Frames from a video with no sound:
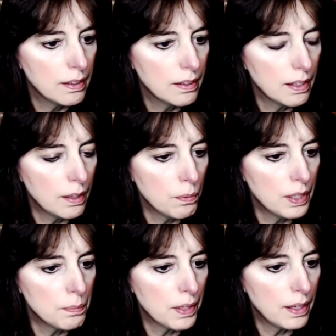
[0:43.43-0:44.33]
Hey,
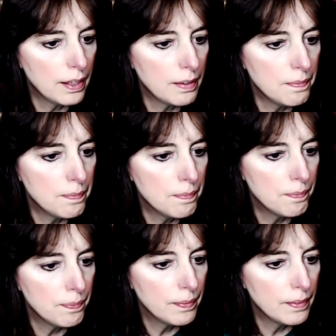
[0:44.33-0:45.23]
Random Guy.
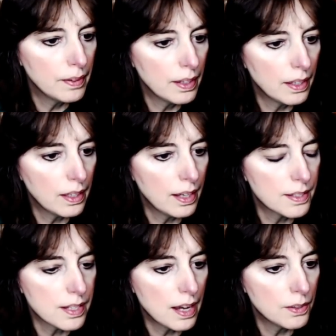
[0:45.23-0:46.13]
Hey,
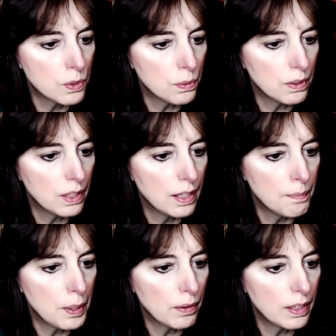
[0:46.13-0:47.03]
Kaza. Hi, Tori. Hi,
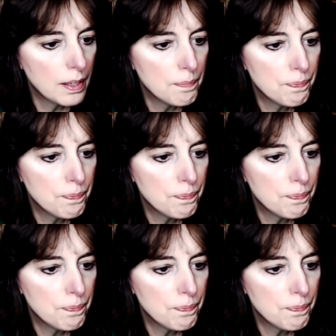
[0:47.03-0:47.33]
Mary Kim.